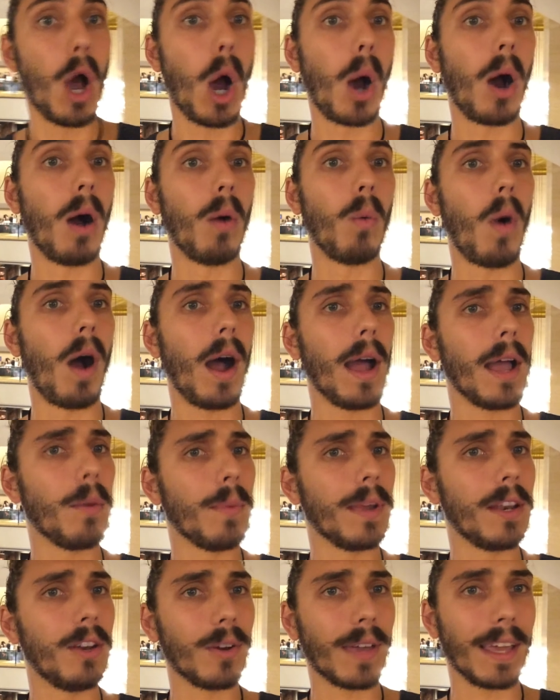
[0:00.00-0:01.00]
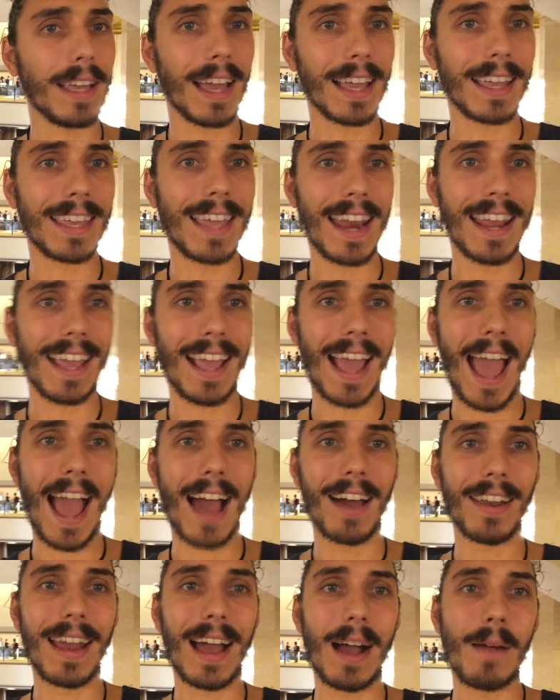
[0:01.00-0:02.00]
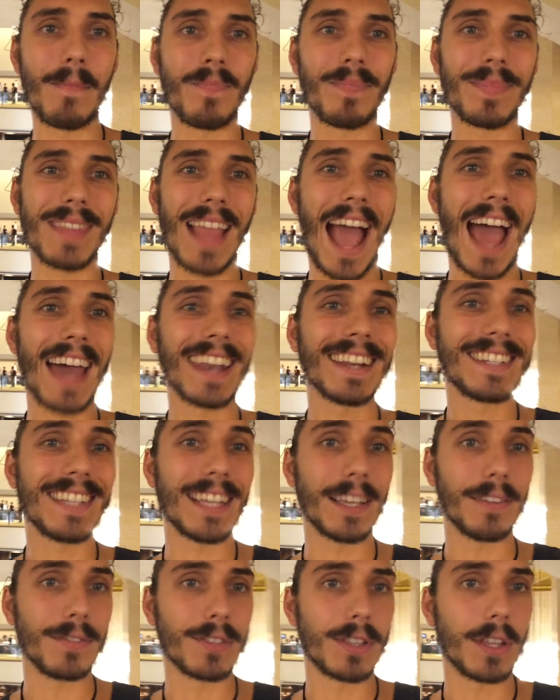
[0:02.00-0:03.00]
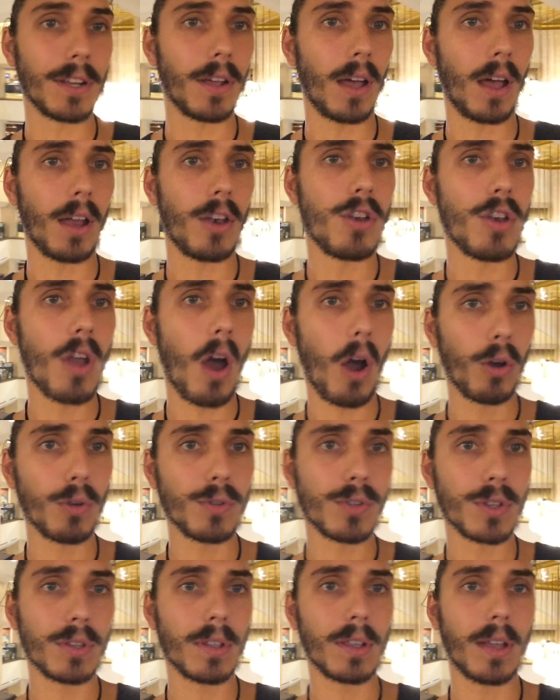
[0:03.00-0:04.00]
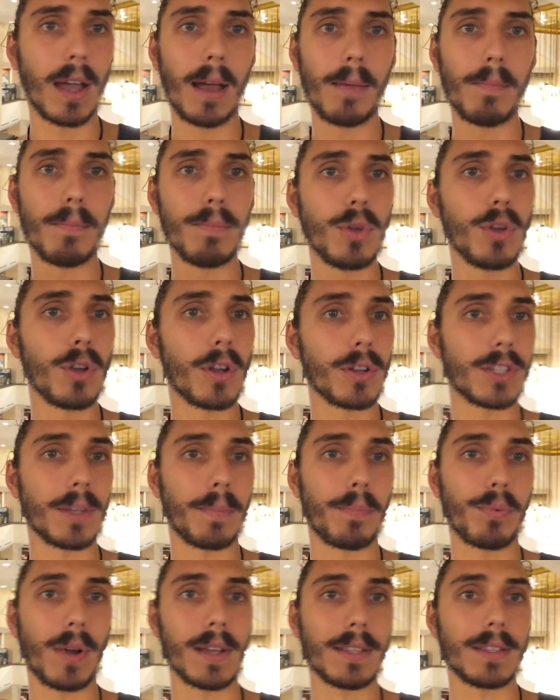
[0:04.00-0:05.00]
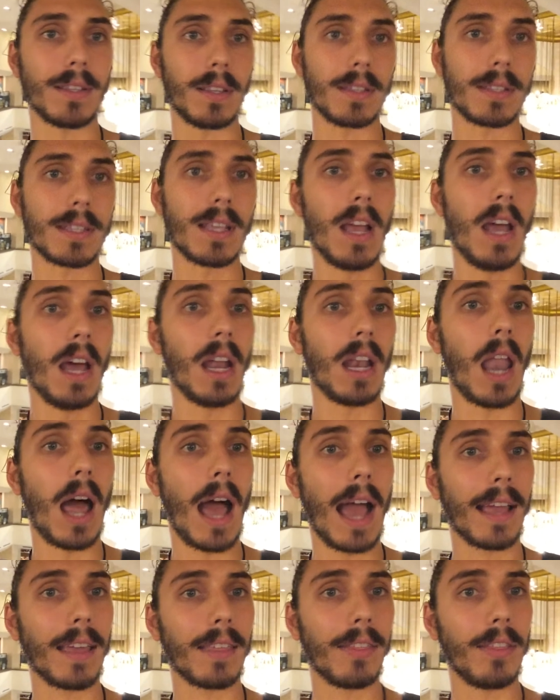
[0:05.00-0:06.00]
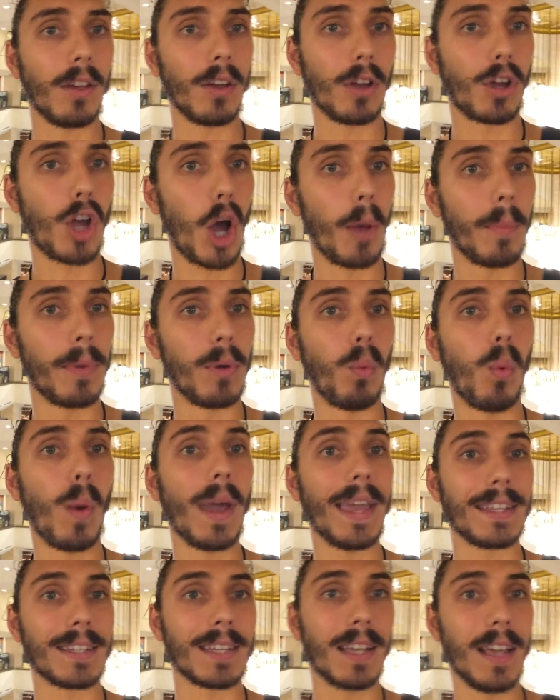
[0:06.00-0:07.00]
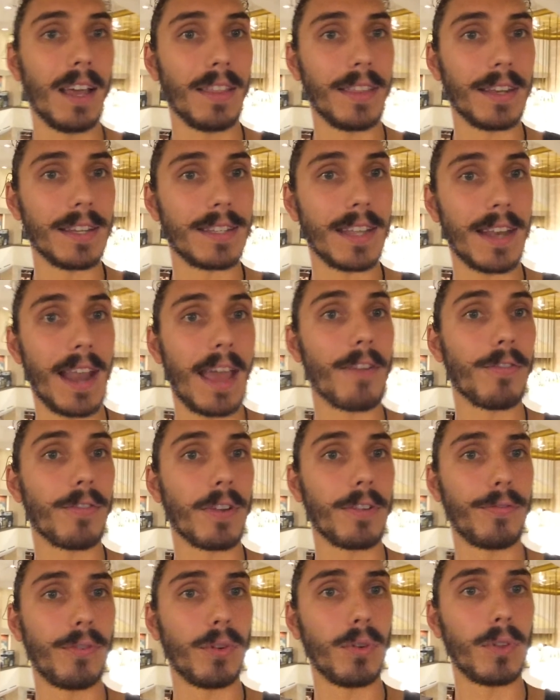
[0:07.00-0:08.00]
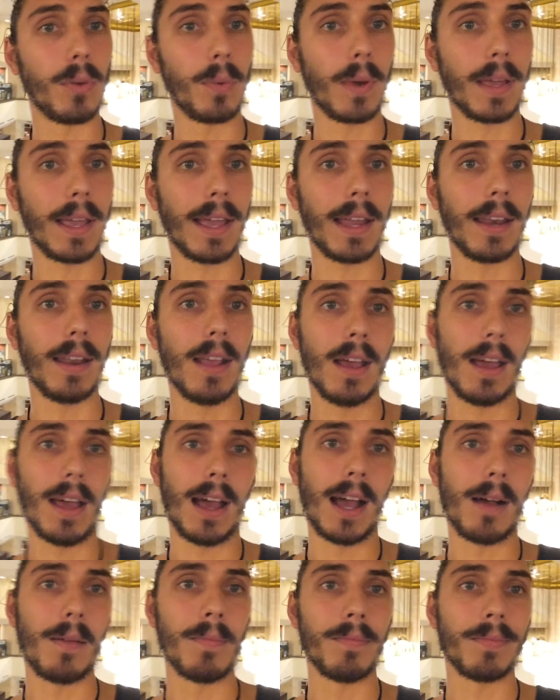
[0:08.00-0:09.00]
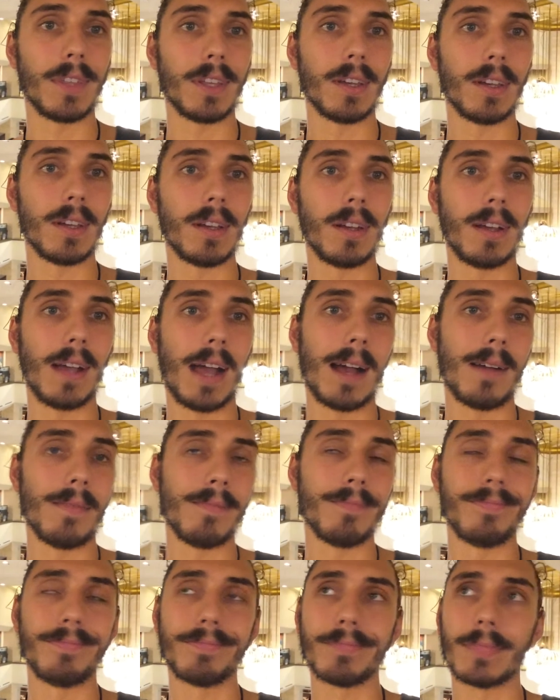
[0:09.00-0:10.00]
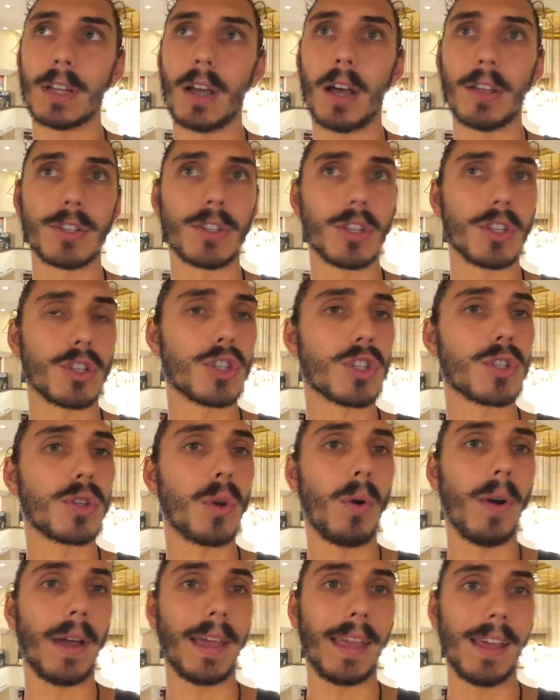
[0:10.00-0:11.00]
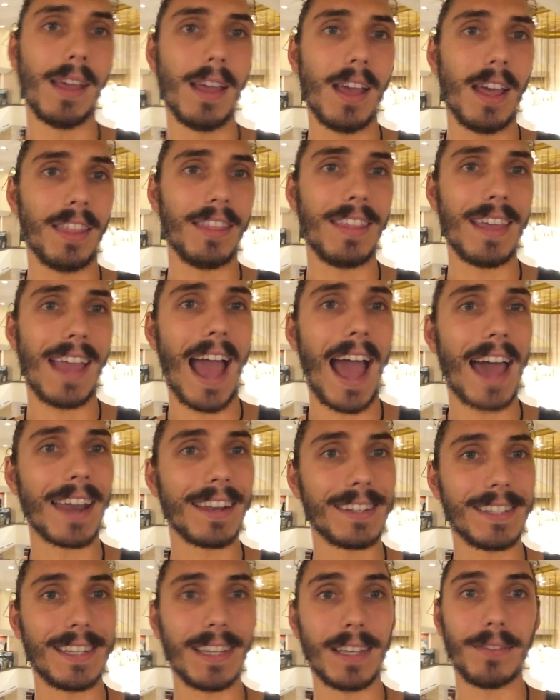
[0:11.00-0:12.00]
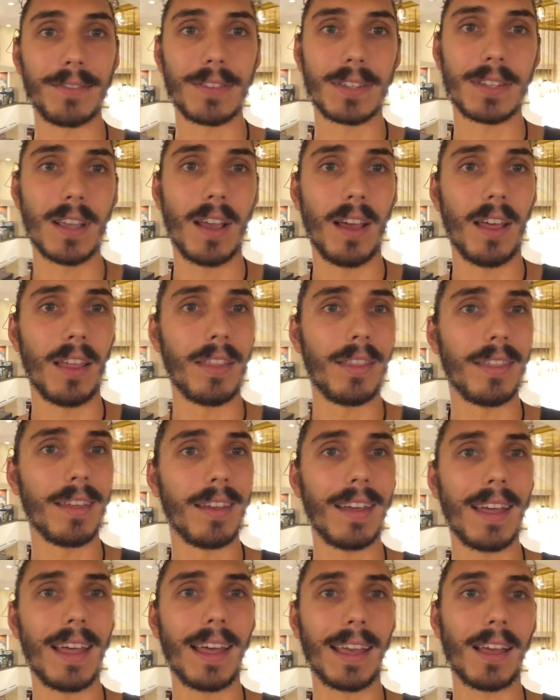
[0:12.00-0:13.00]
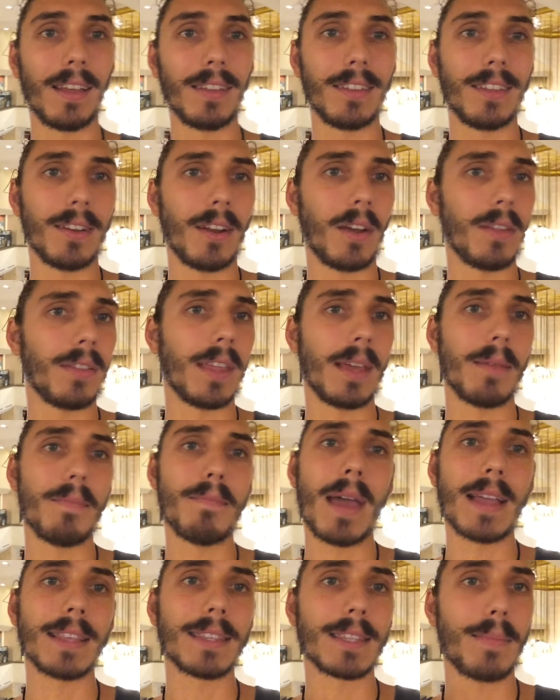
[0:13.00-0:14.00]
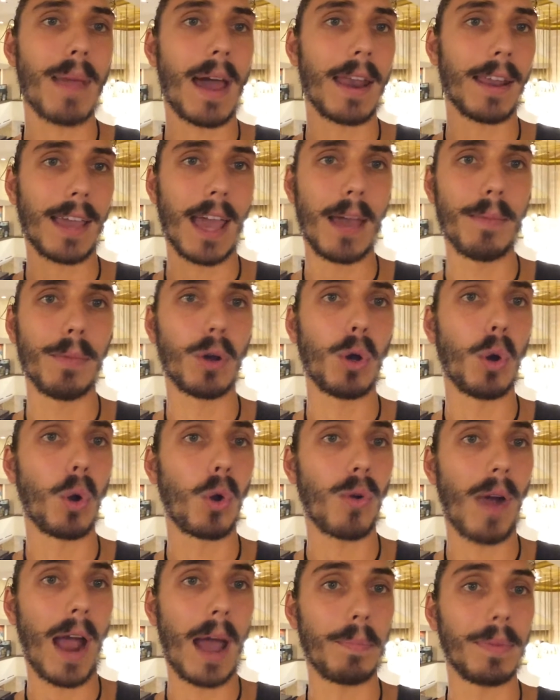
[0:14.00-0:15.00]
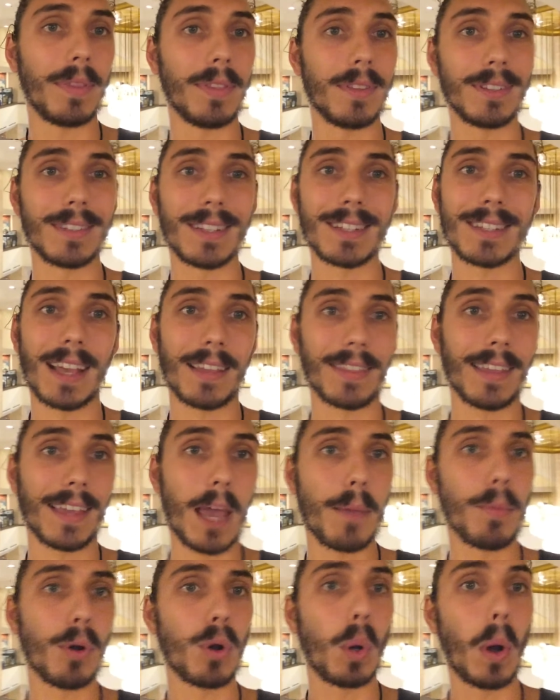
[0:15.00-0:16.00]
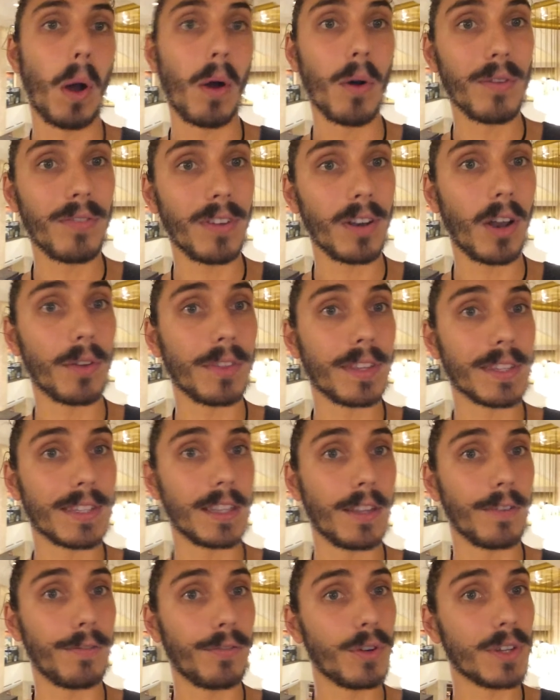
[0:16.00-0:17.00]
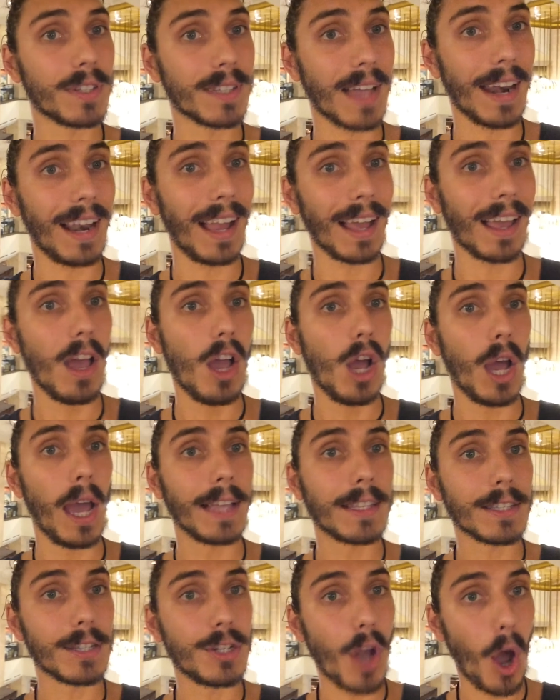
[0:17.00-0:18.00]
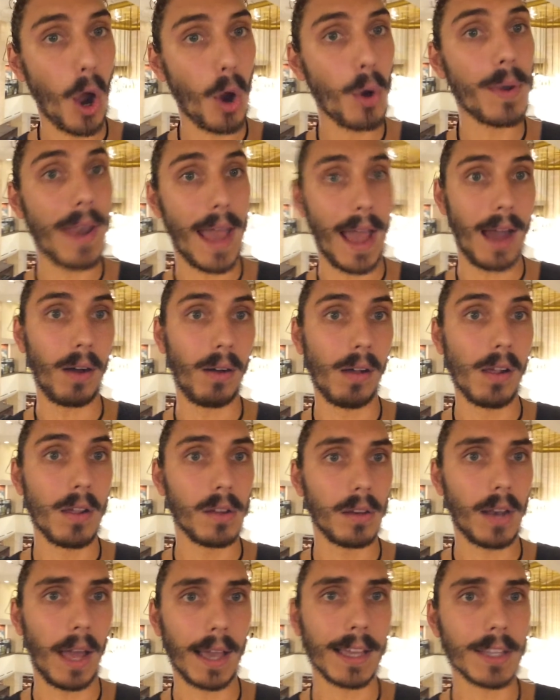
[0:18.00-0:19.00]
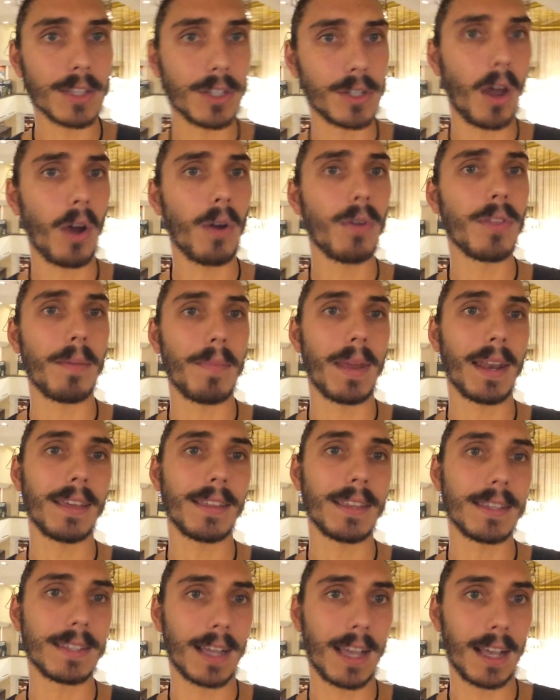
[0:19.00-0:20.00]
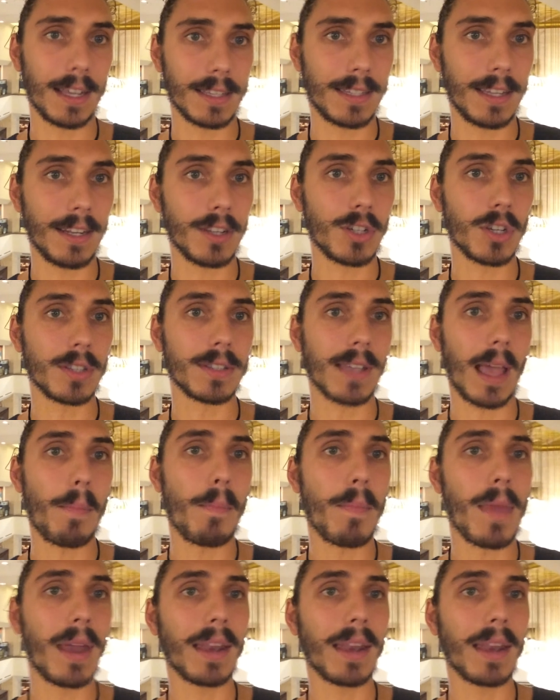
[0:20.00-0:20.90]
Why aren't we looking at getting out additives that are known immunosuppressants, like the common wheat that is in every food that we eat, the soy, the additives, the immense amount of chemical crap and just like the chemical overload that's in the food. It's kind of like, it's known now. Like, it's known that many of these are carcinogens and